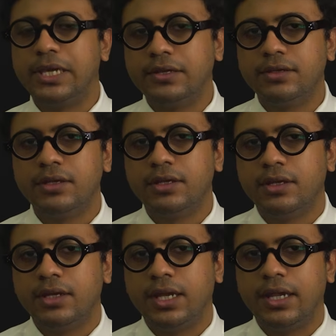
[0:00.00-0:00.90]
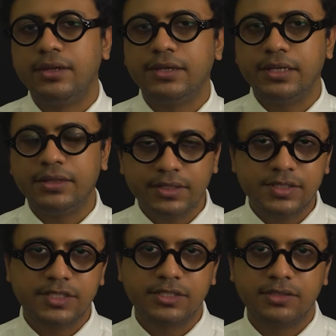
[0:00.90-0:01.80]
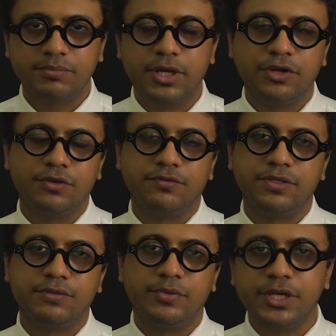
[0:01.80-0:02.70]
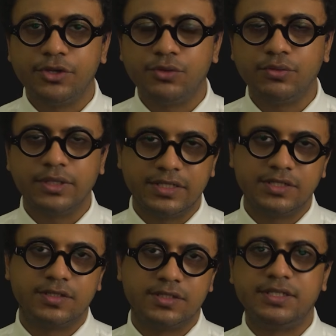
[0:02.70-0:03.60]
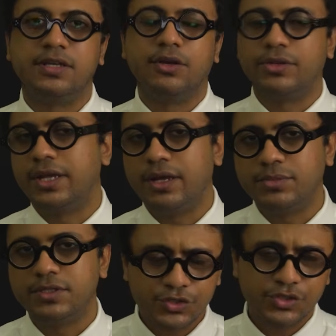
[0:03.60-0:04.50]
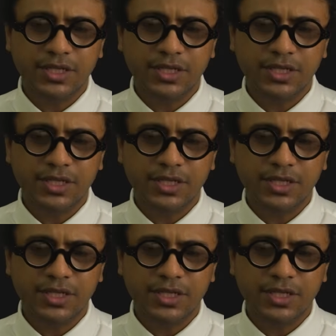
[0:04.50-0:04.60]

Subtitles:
pain. And in this part of the video, let's see how that happens. So